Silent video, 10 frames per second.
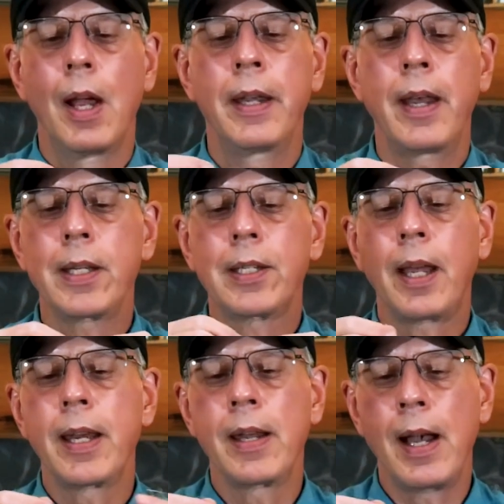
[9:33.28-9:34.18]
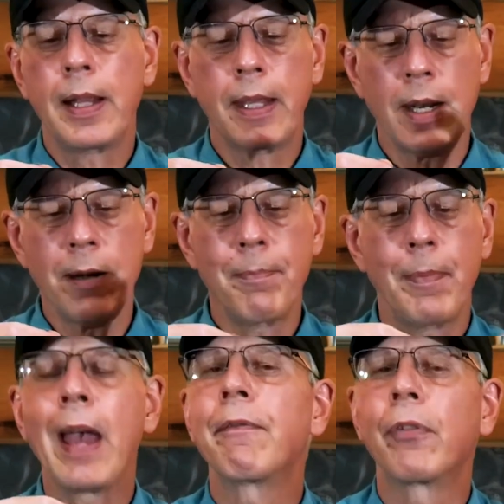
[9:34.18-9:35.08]
A nice tight knot there
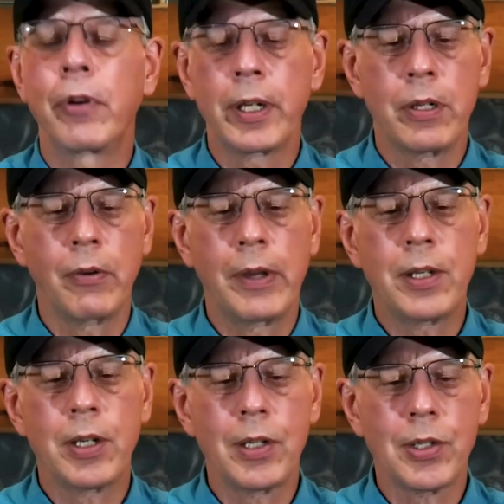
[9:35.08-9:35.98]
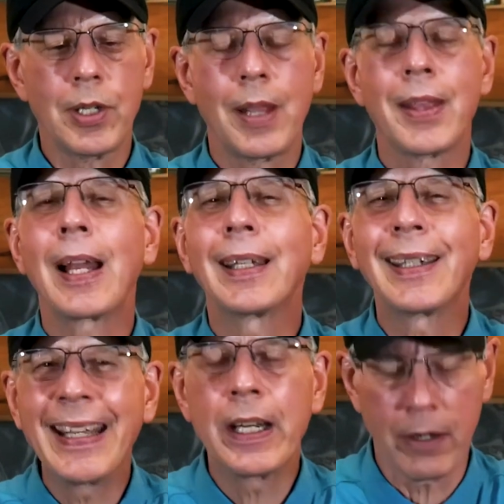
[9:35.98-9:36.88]
at 42 inches.
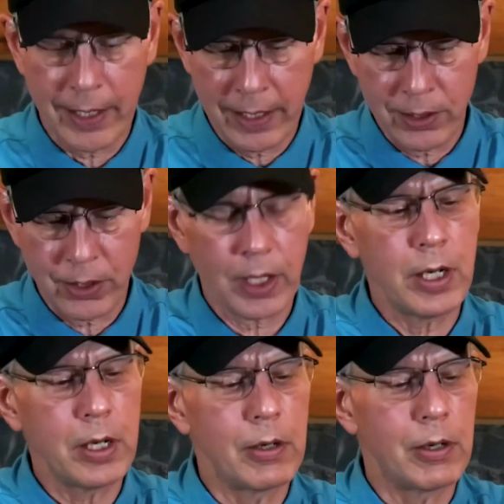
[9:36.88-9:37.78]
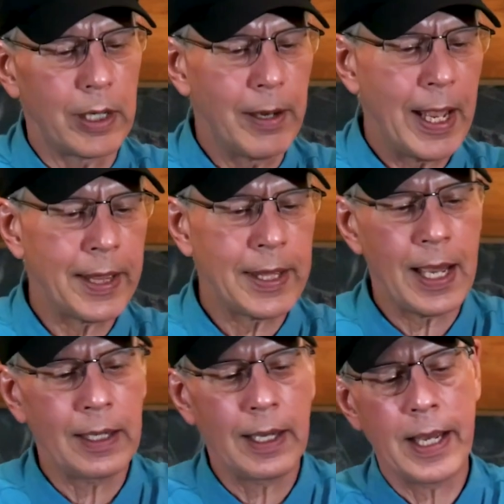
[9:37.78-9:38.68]
That leader is secure at
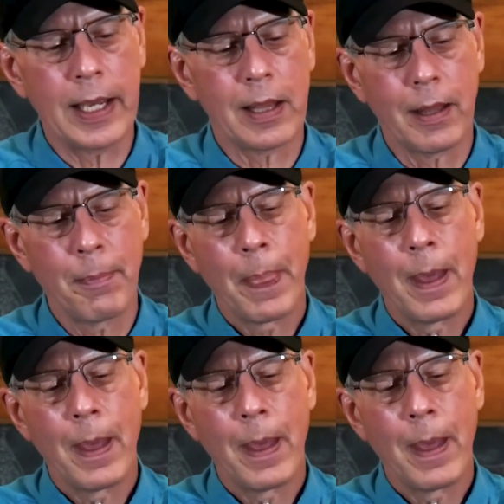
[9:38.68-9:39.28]
that length.